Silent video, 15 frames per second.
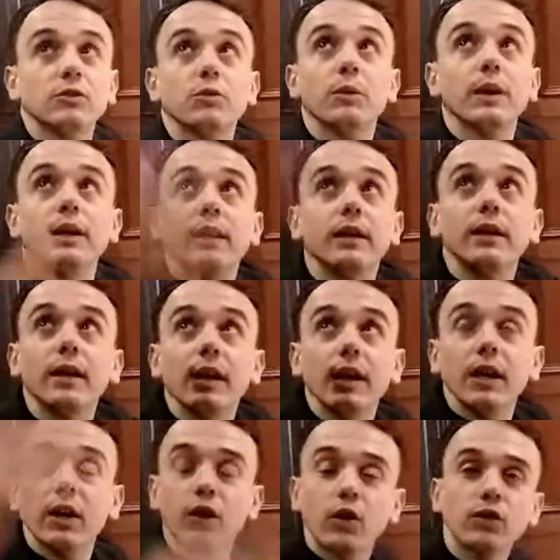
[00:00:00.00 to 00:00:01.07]
It really
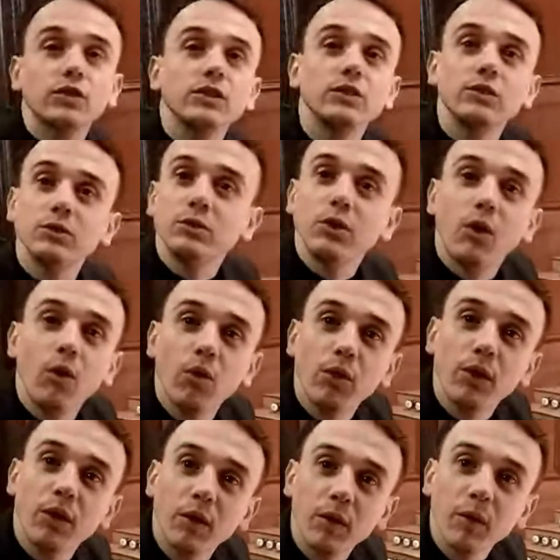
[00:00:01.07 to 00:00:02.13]
goes into all
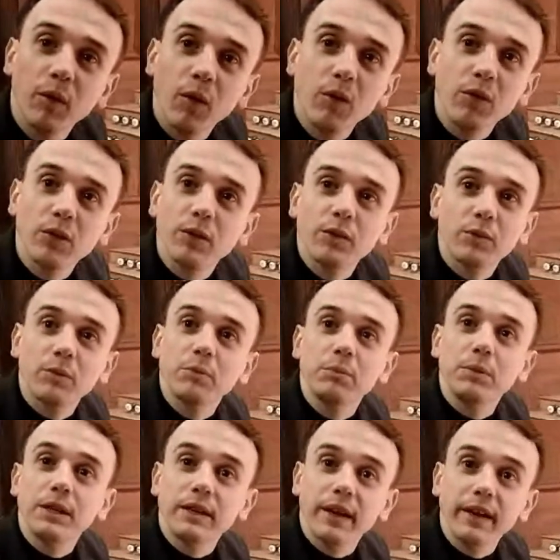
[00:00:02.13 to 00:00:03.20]
the
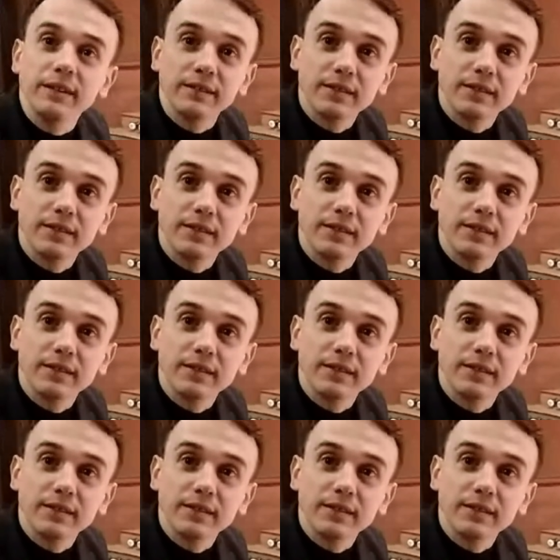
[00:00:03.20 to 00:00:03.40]
decades.